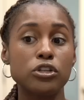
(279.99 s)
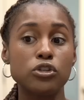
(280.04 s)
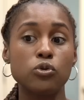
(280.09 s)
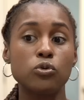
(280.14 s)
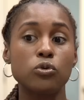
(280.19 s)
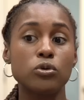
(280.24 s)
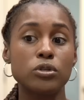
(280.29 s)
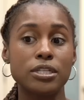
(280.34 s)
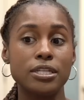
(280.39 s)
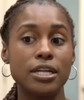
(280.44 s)

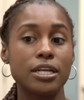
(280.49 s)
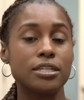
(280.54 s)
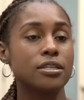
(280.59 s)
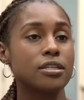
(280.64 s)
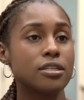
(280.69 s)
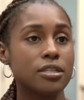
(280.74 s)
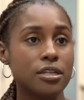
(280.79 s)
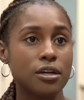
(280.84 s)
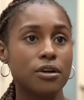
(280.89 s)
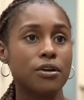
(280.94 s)
tools
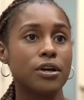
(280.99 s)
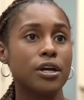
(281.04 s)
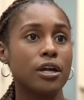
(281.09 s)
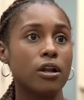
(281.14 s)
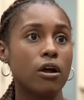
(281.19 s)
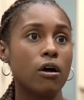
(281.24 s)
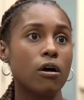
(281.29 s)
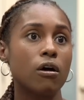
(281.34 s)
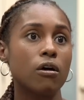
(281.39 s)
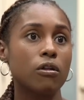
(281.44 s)
necessary
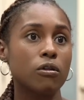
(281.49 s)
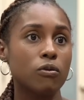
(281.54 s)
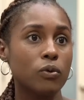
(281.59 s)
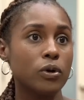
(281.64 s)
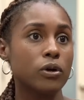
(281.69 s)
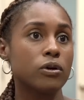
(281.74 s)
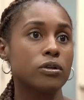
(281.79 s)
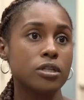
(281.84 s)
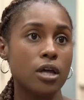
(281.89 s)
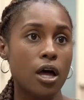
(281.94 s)
and all the
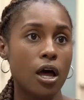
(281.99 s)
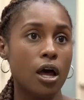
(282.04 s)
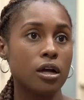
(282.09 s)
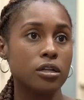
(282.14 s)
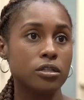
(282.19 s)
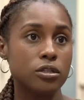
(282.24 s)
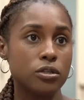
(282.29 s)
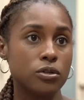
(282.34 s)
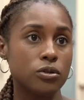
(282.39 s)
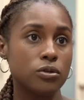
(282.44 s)
real
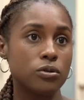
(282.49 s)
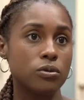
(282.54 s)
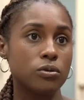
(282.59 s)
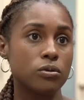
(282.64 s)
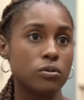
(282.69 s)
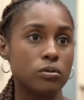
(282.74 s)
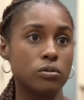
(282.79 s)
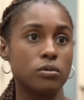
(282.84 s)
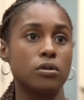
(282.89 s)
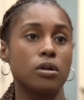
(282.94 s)
talk to
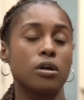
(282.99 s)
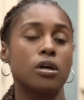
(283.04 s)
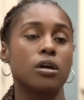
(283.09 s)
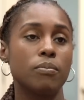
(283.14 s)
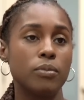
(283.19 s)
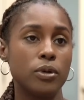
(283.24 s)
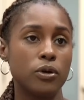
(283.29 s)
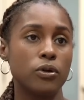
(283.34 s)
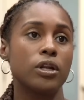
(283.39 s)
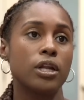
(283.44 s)
the
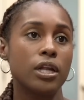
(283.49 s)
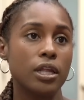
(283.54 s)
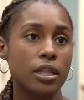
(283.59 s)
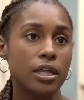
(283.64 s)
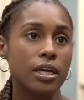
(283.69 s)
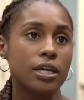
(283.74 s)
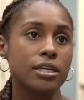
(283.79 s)
community, the